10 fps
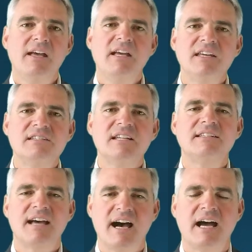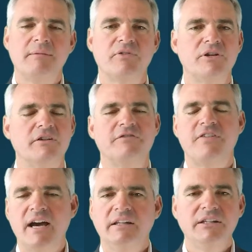Isn't it time for you to
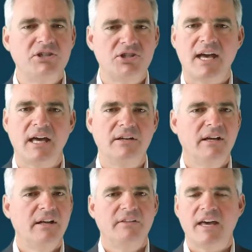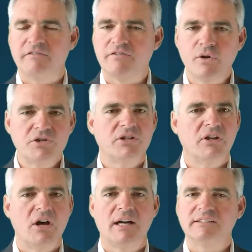finally shed that
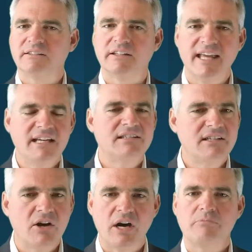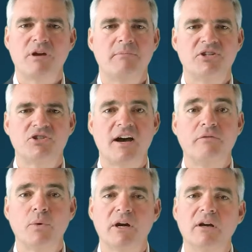version-locked legacy on-premise
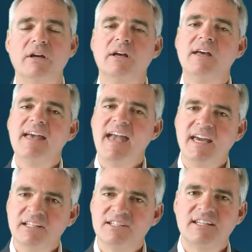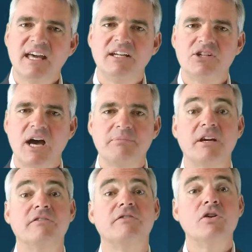software and instead adopt
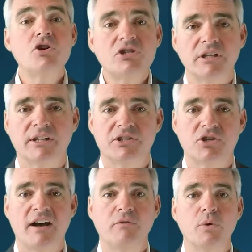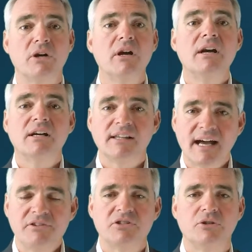a versionless software
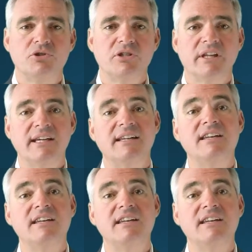cloud solution like